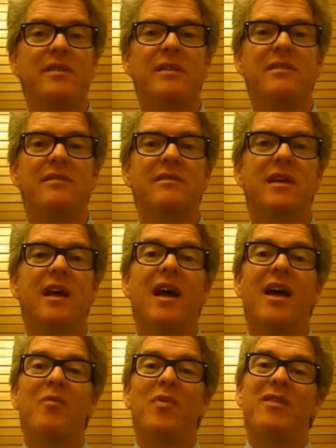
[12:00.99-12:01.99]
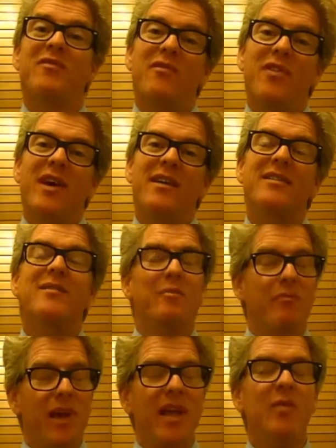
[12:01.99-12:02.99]
else. But in fact,
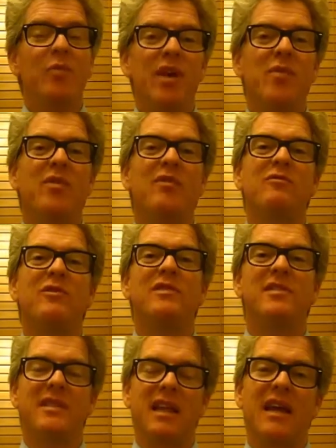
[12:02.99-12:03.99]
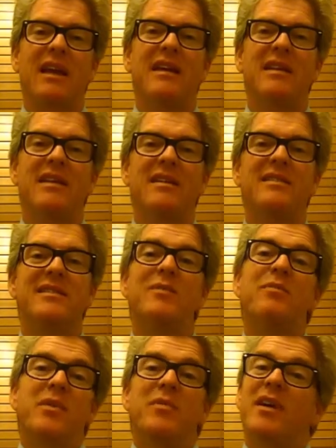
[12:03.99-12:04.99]
many people will stay
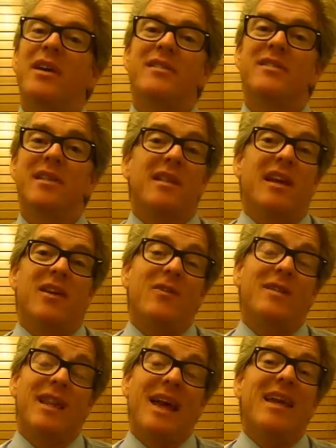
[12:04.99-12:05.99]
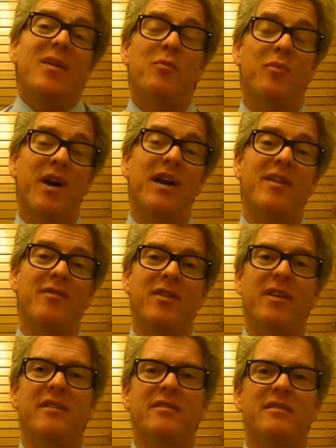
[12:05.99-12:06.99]
simply because they don't like buying
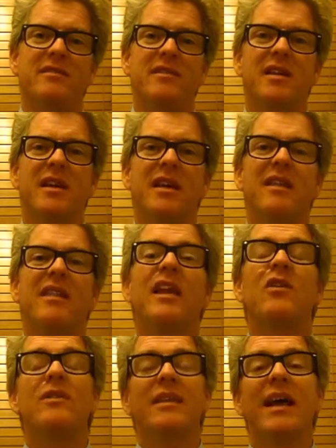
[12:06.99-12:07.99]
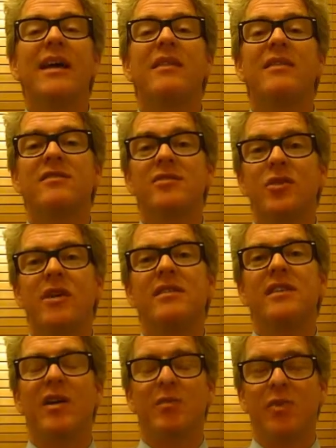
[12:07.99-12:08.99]
vehicles. They don't like the stress
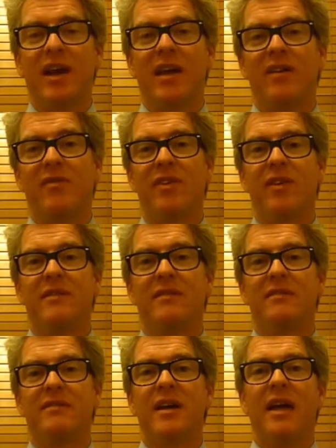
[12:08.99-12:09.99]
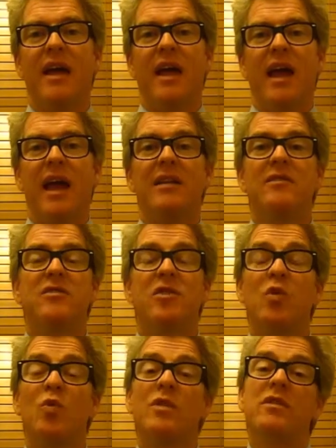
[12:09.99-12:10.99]
of buying a vehicle, and so
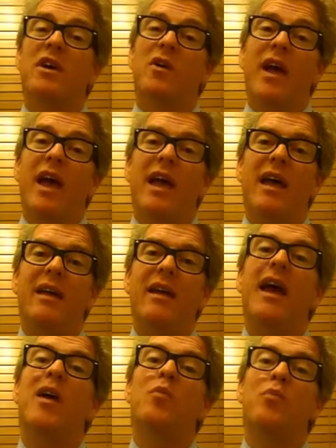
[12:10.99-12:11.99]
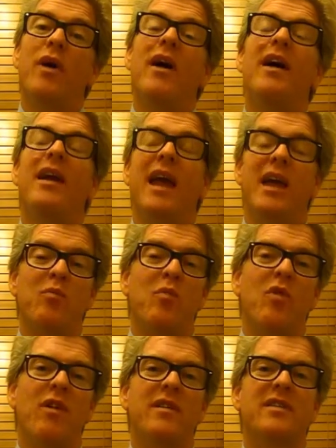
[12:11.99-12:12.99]
will go ahead and buy a
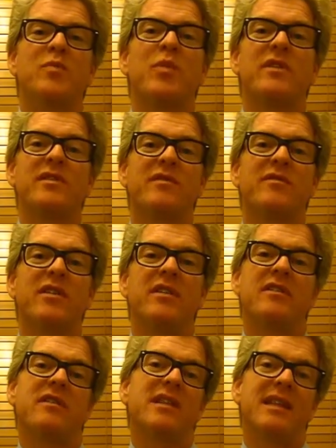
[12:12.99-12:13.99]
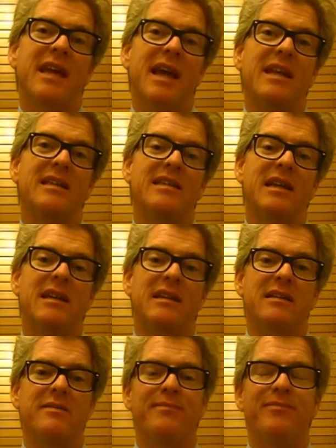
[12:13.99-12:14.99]
more expensive vehicle than they had intended.